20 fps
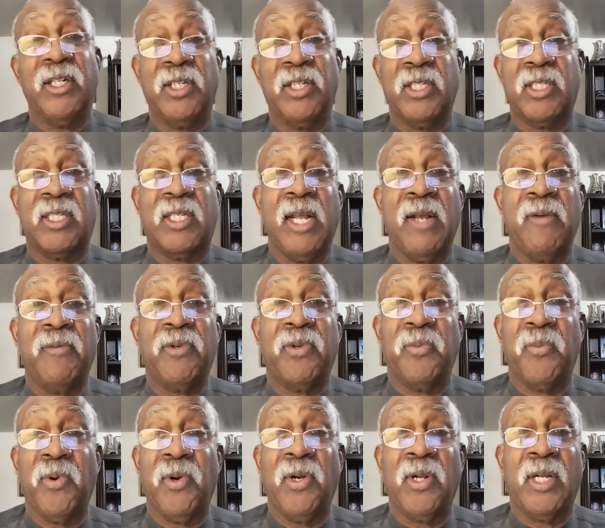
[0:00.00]
Just stay with
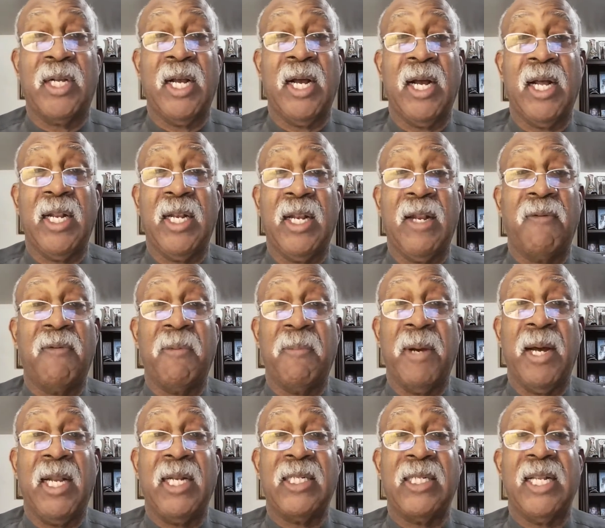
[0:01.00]
the word of God.
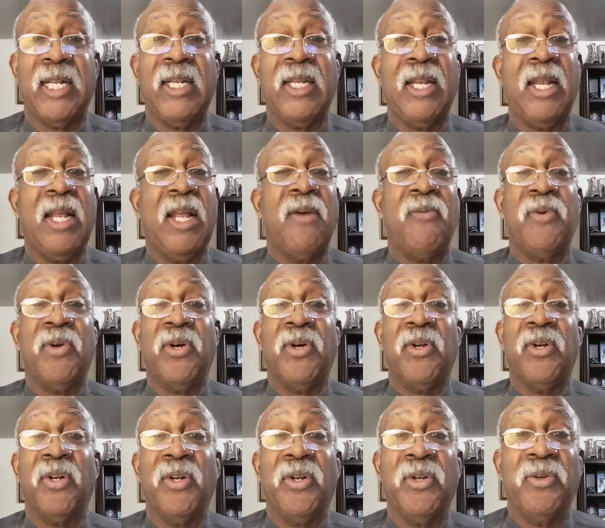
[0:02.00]
Everybody said, yeah, we're
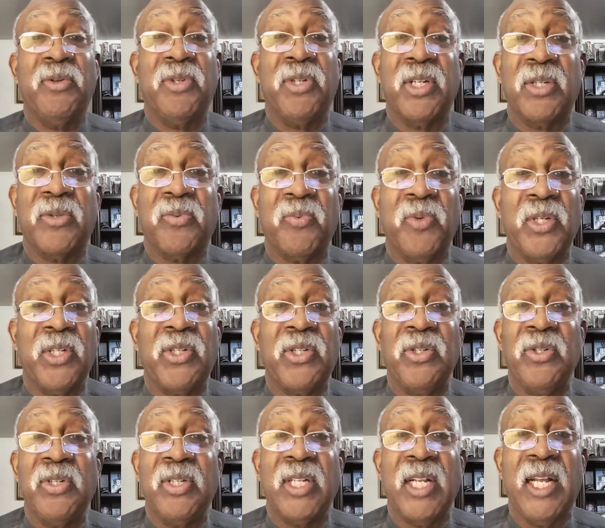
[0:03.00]
going to do just
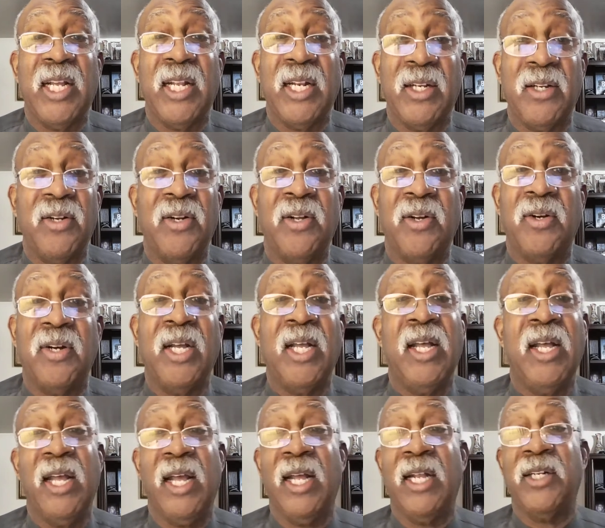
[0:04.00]
what you said, you know.
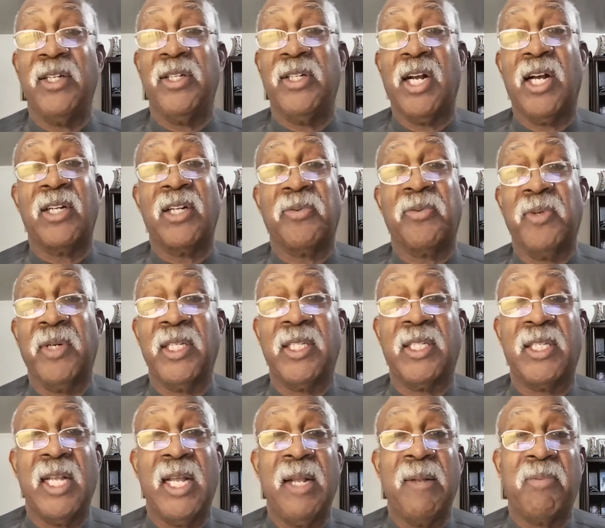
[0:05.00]
And Joshua,
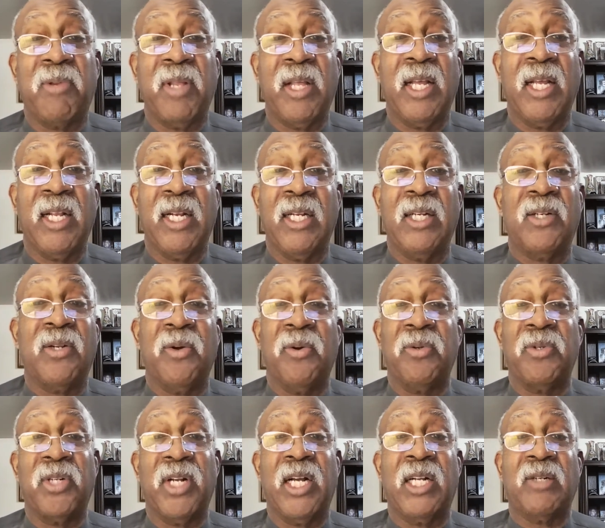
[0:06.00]
the same thing. They
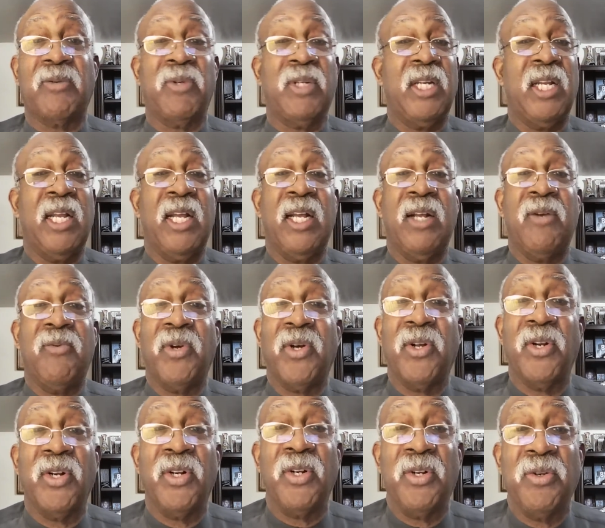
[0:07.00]
told Joshua, yeah,
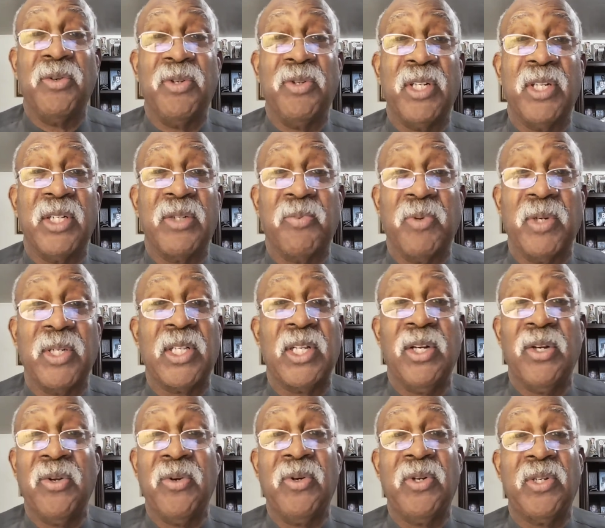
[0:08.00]
we're going to do just what
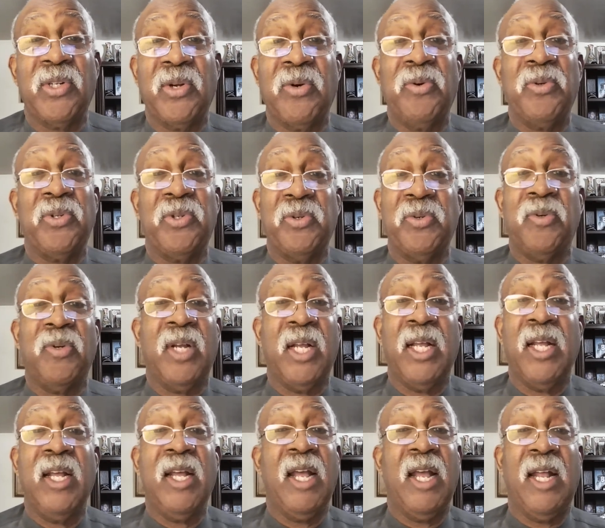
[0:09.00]
the Lord told you.
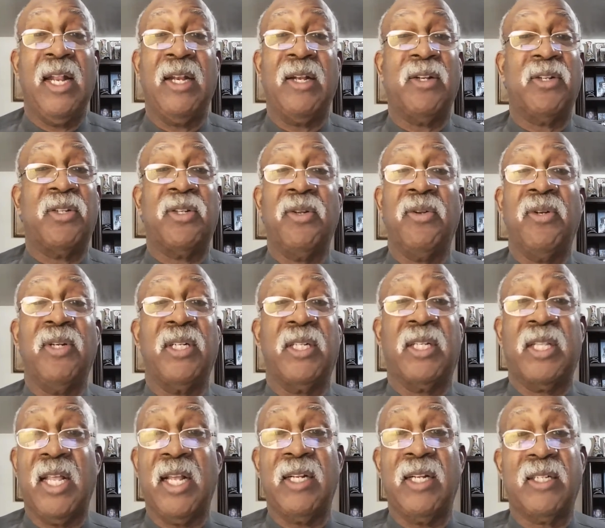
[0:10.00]
And as soon
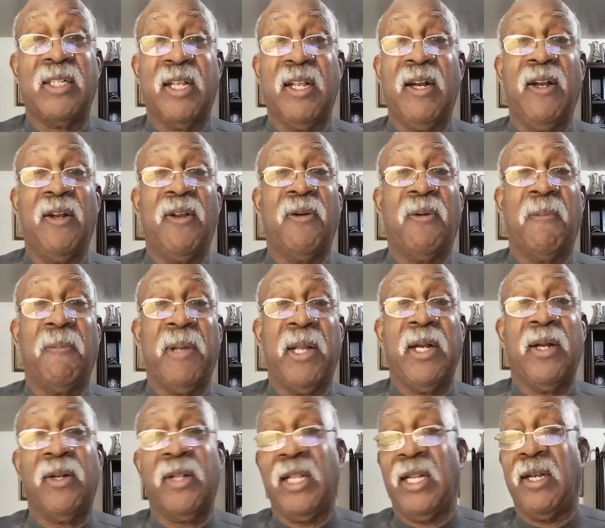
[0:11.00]
as things get a little
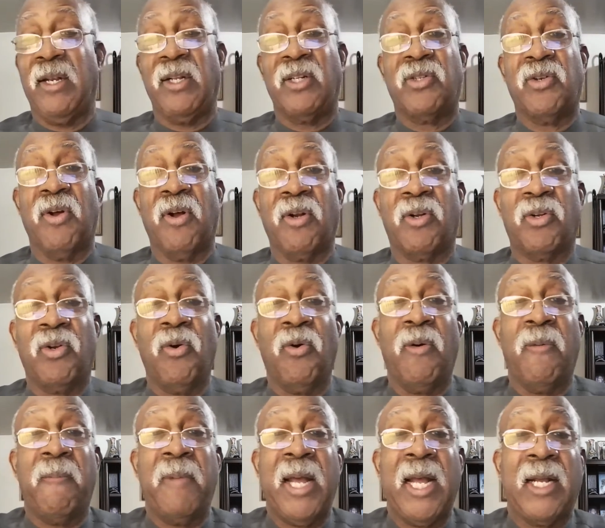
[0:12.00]
better, then they start
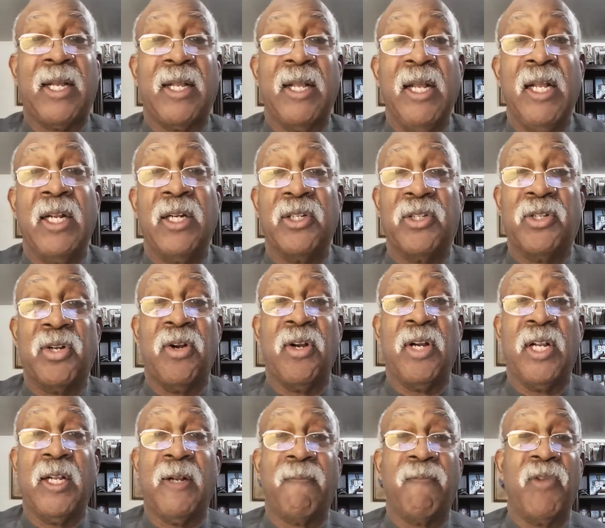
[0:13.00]
going back and
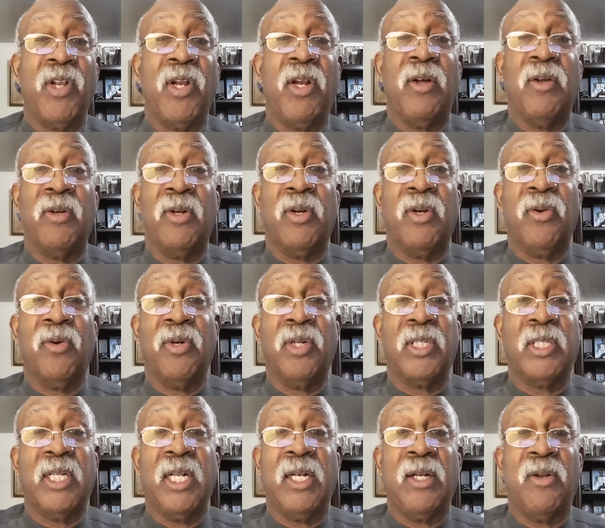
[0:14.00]
turning. You know, the
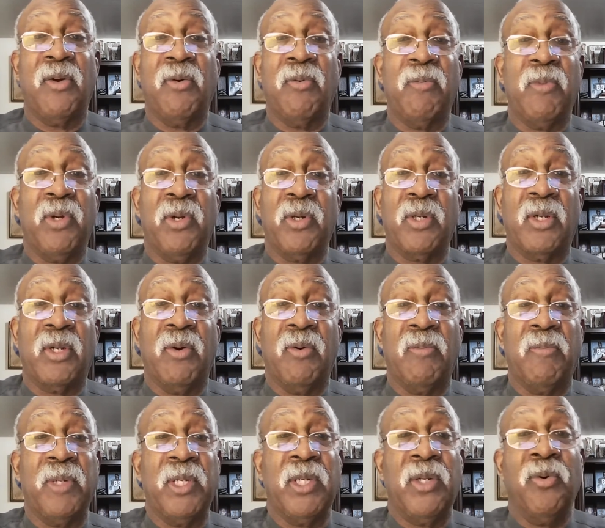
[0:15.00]
Lord said, don't look,
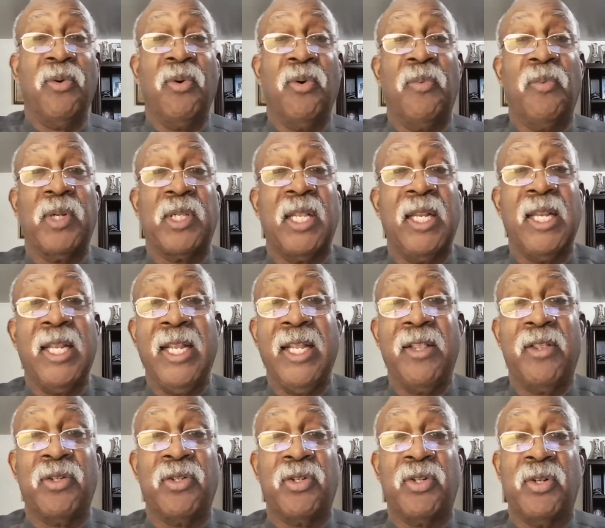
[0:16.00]
don't be doing what the
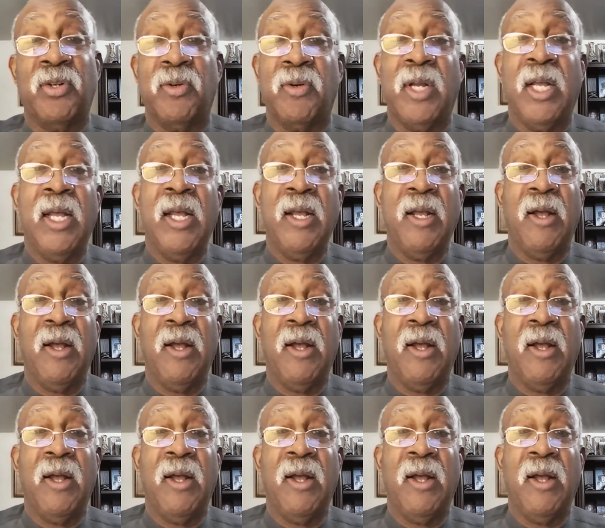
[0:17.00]
heathens do.